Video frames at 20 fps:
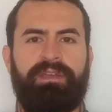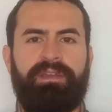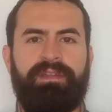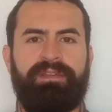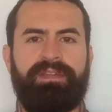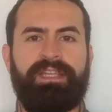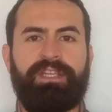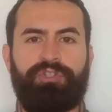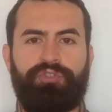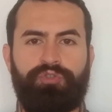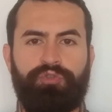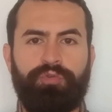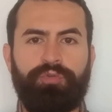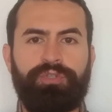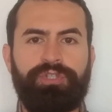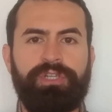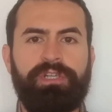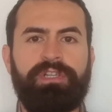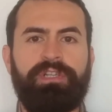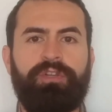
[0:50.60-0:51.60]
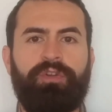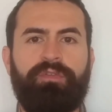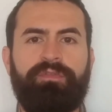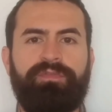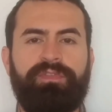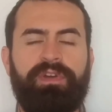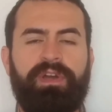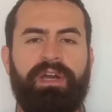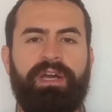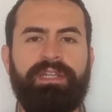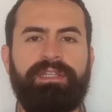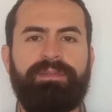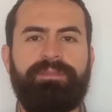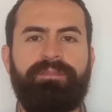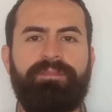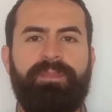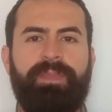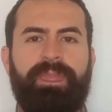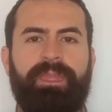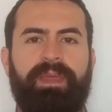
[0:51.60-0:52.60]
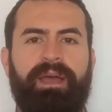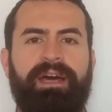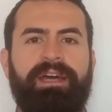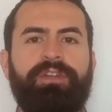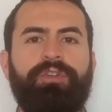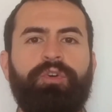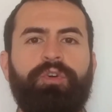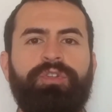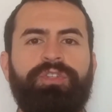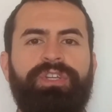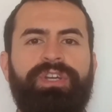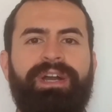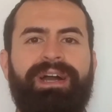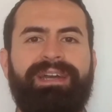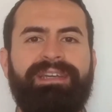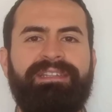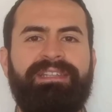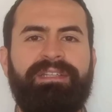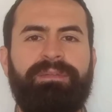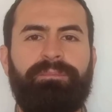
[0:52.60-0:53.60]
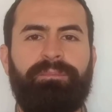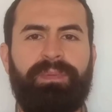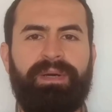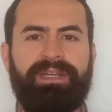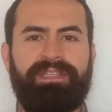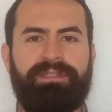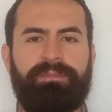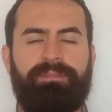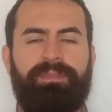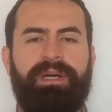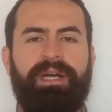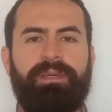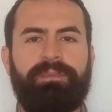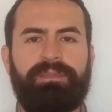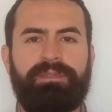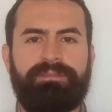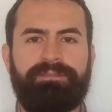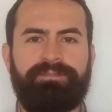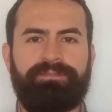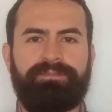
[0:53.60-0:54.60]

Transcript: The true children of God are not guided by the Bible